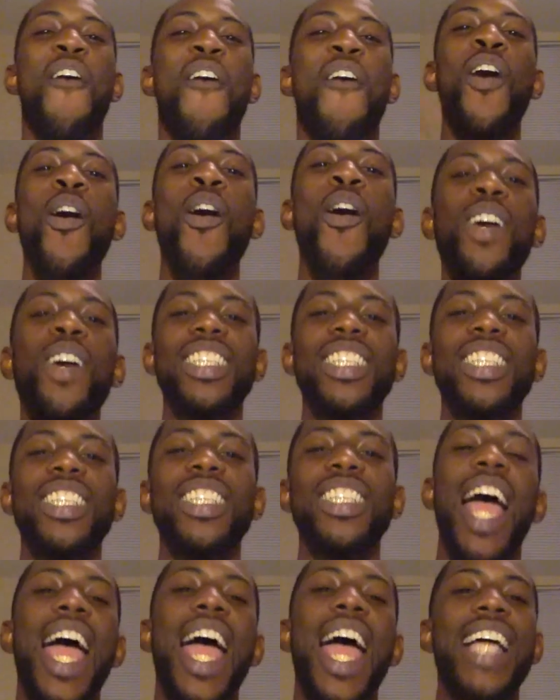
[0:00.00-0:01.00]

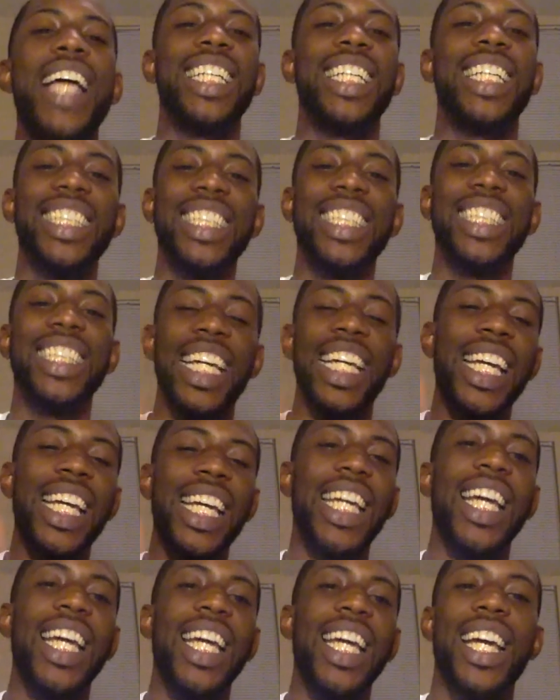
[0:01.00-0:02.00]
/
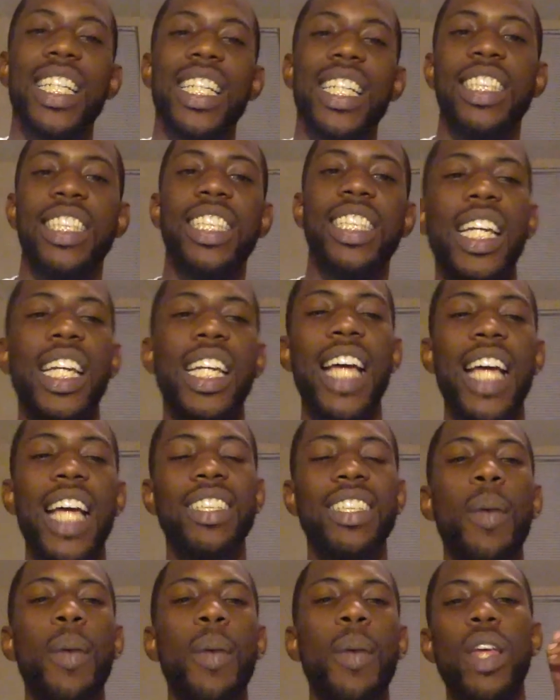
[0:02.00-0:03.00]
D That's
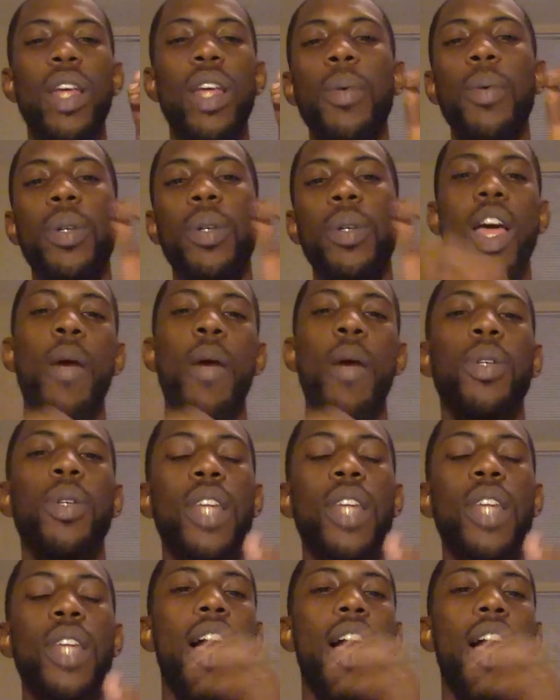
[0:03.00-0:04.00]

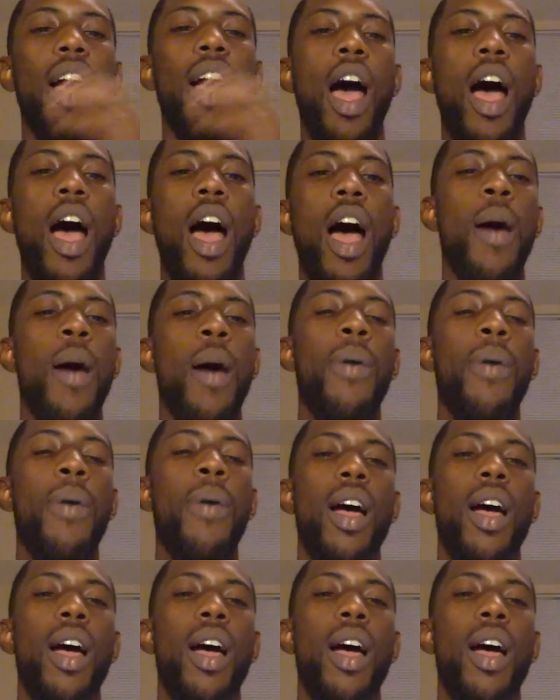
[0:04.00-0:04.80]
www.com,